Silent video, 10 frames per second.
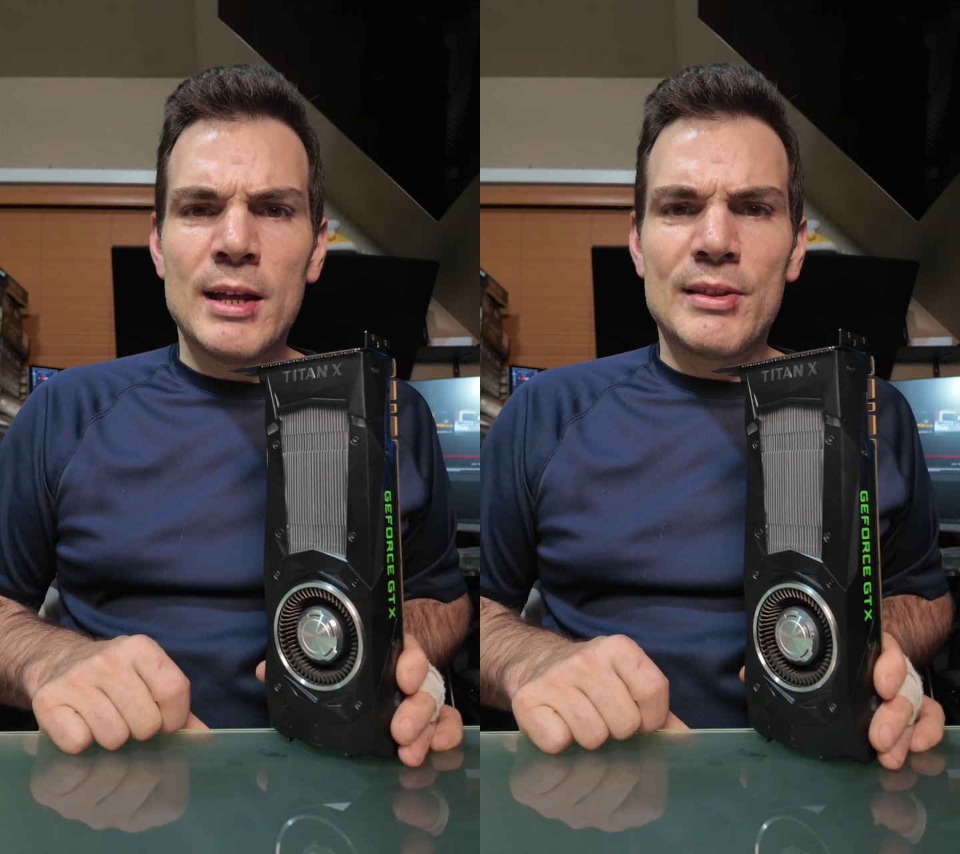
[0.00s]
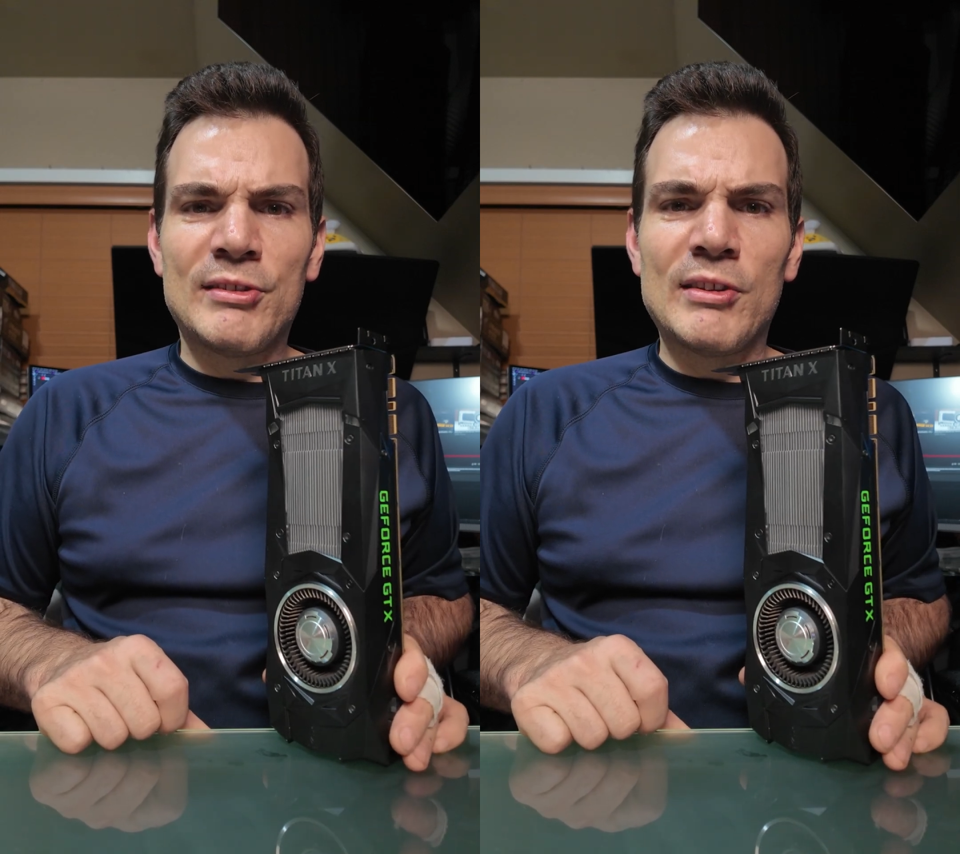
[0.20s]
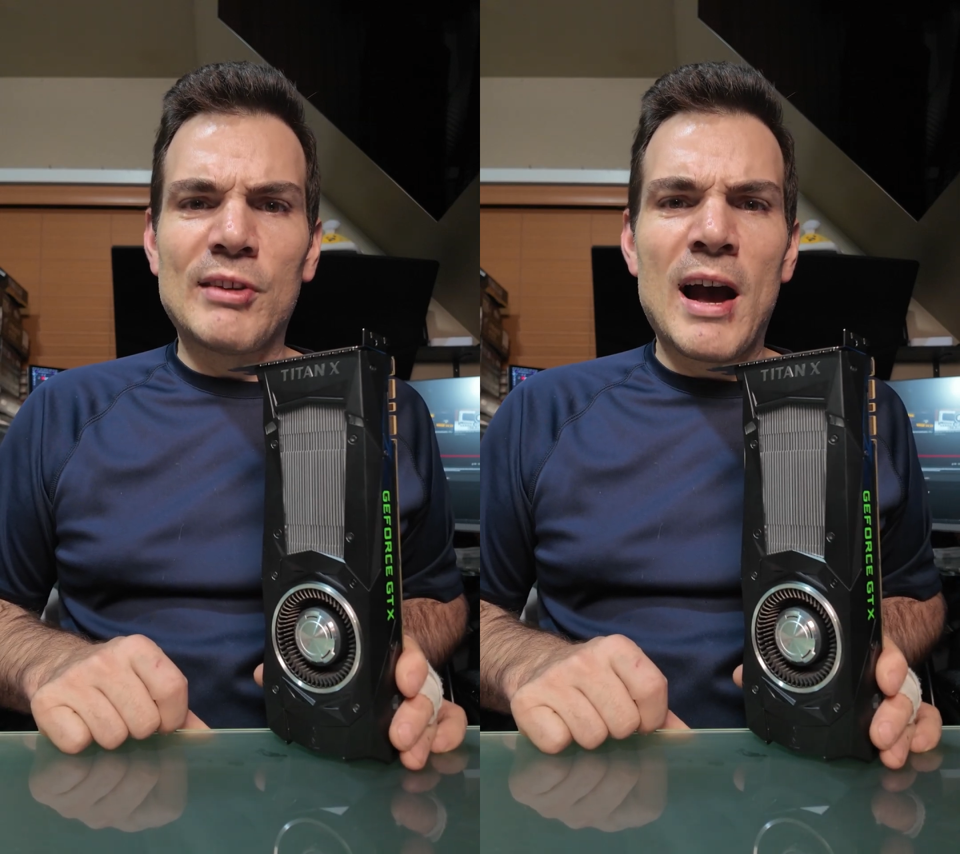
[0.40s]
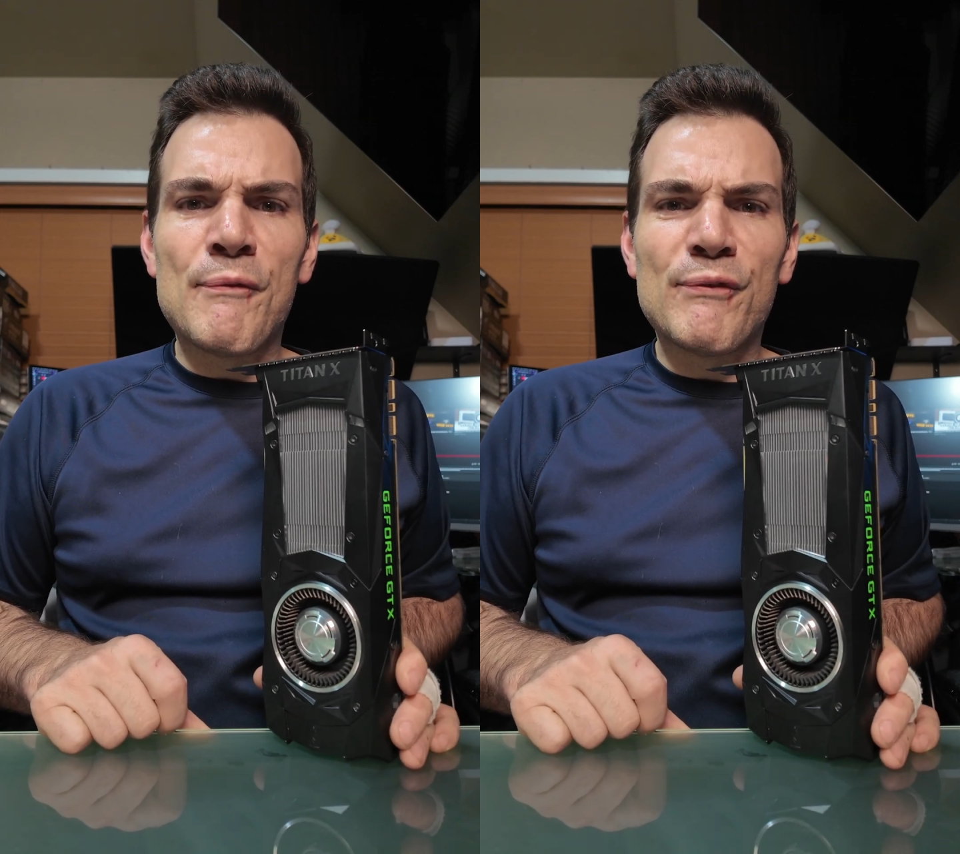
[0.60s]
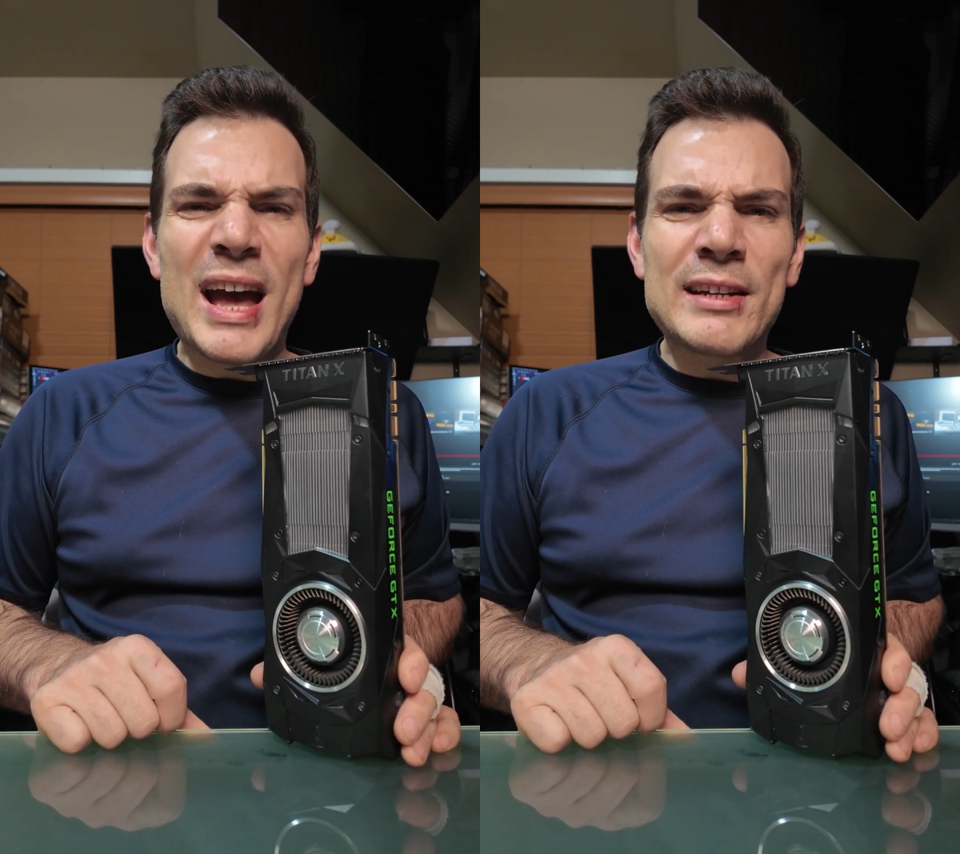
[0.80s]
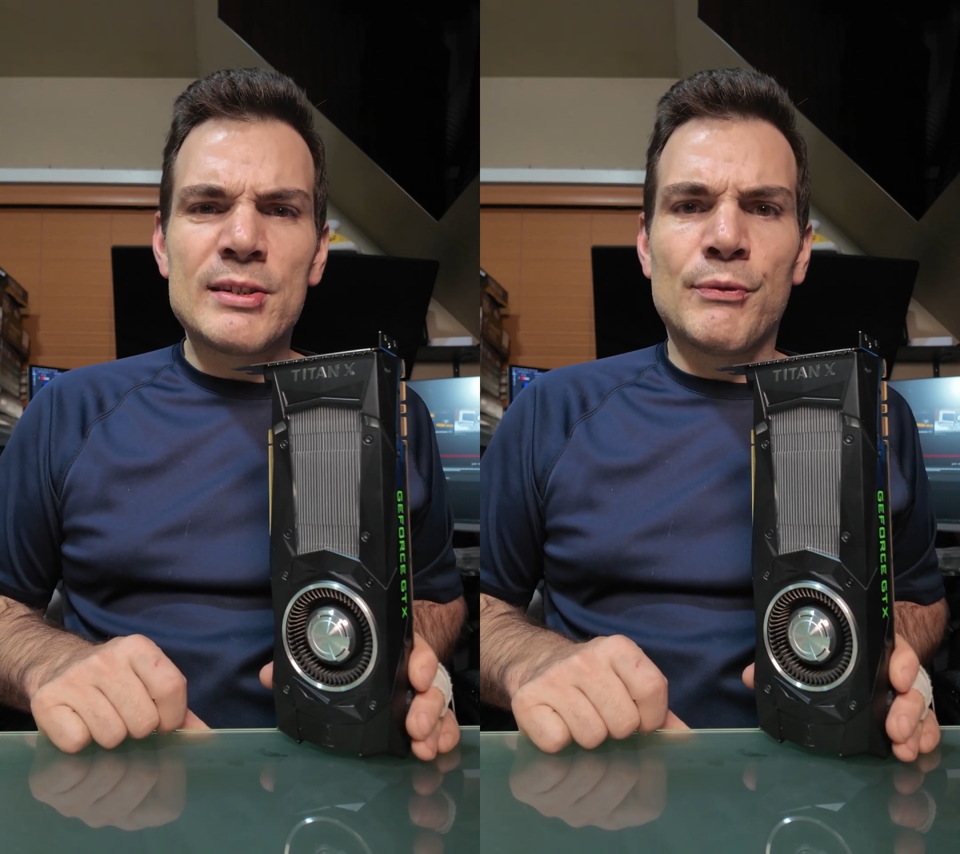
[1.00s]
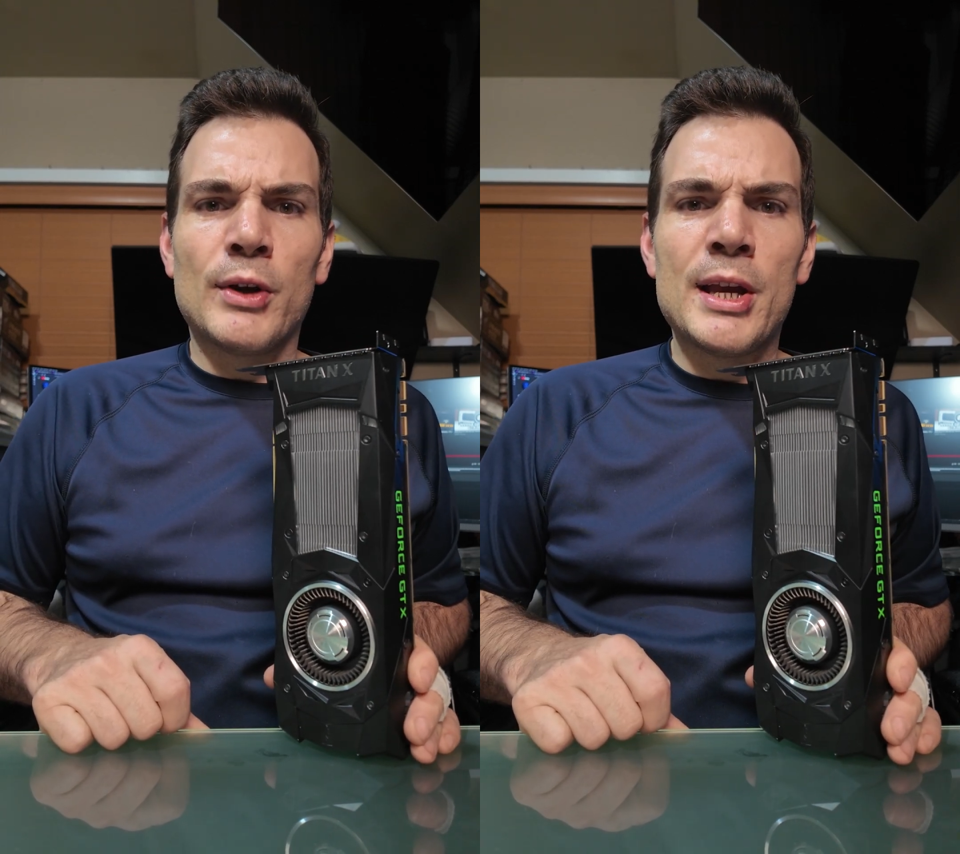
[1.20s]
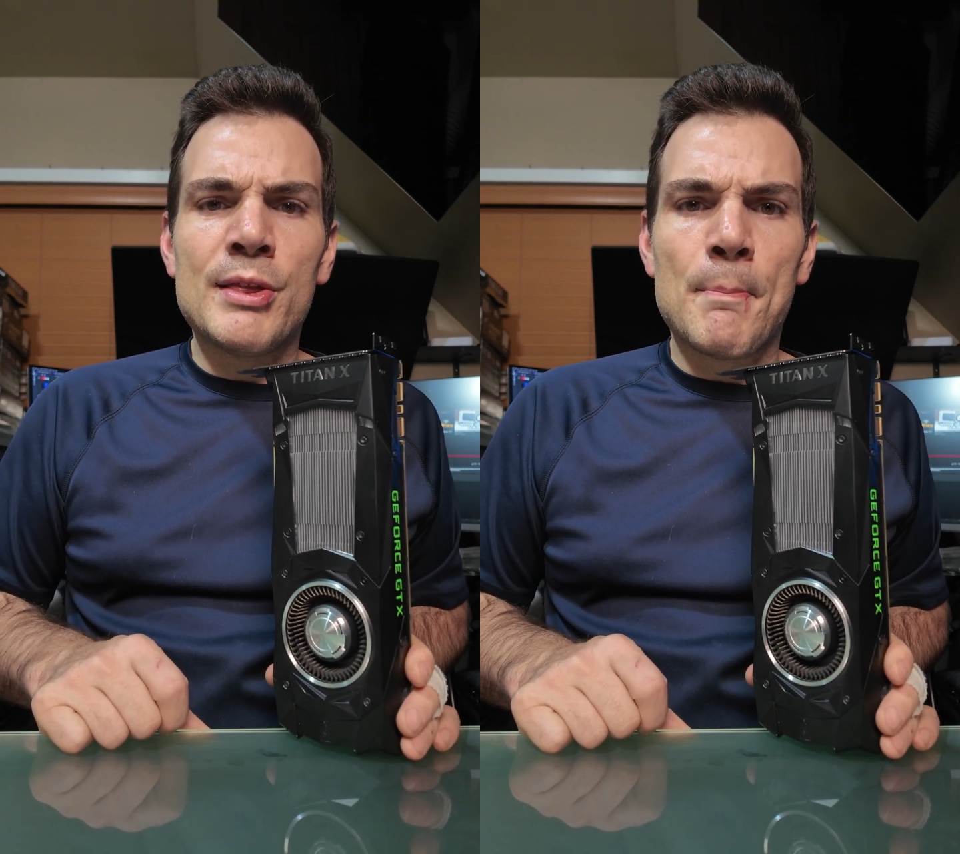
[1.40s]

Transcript: This is effectively